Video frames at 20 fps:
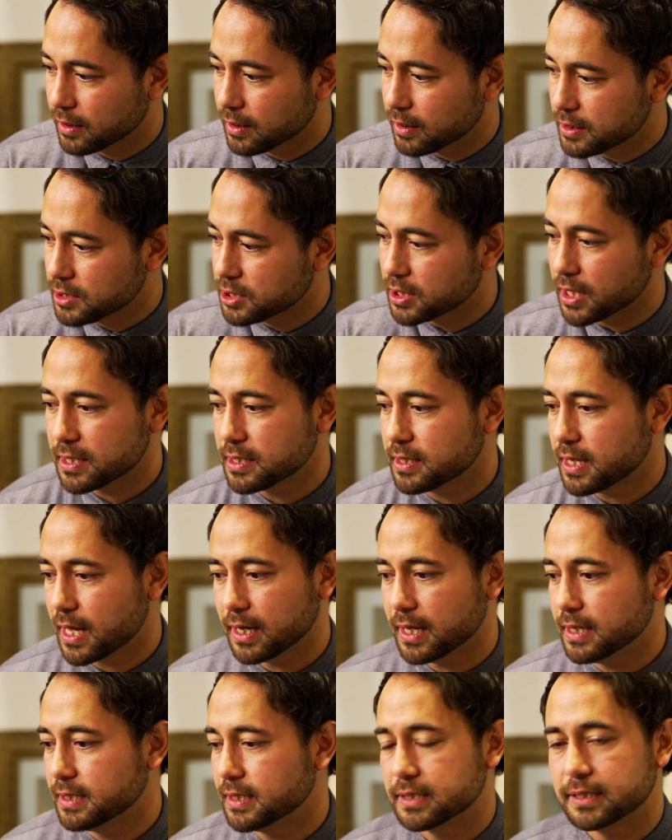just that
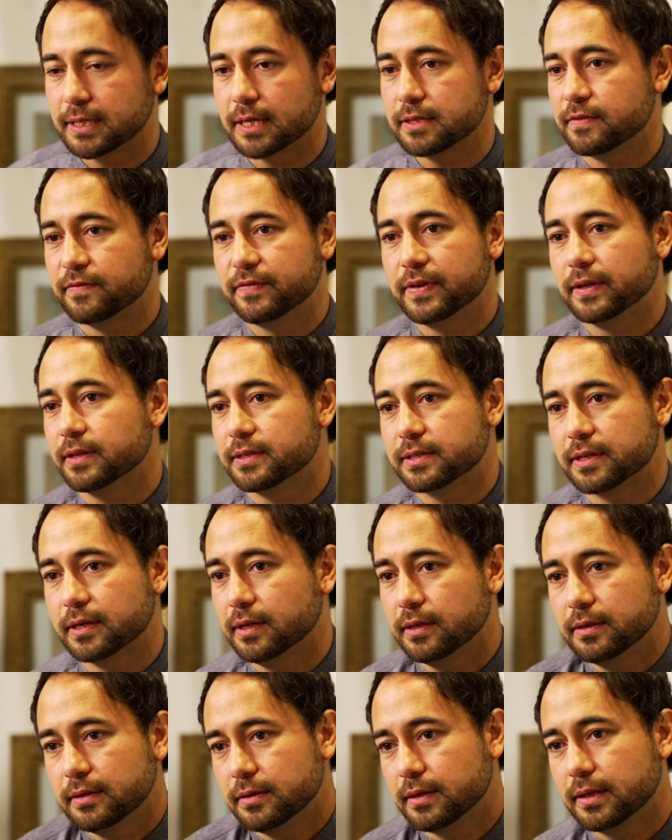it just doesn't feel as
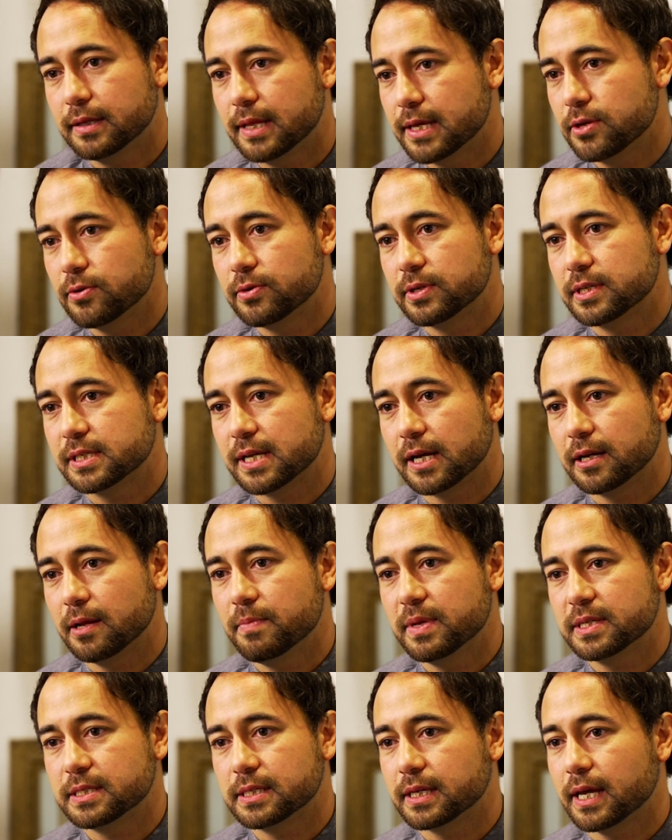good, that you're just kind of
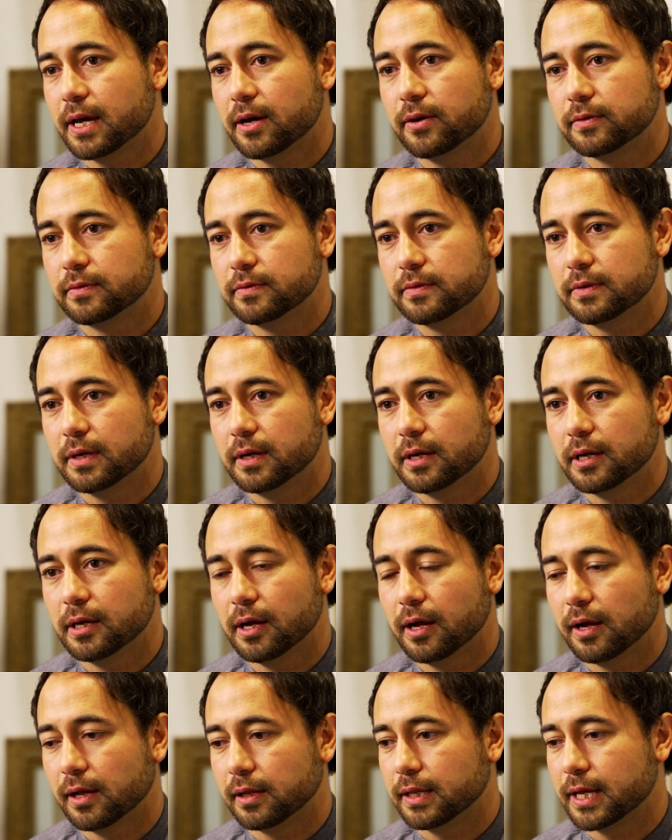missing out
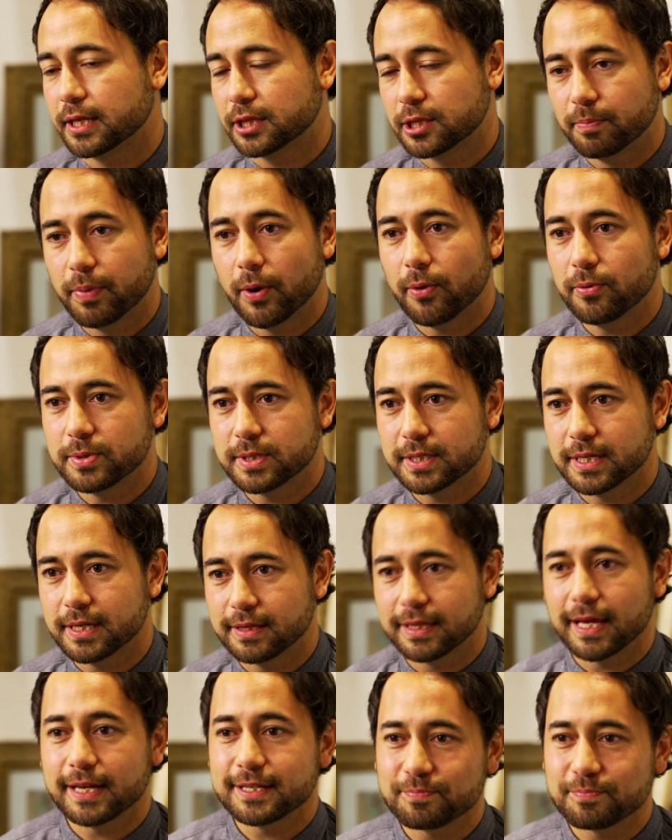on the potency. That's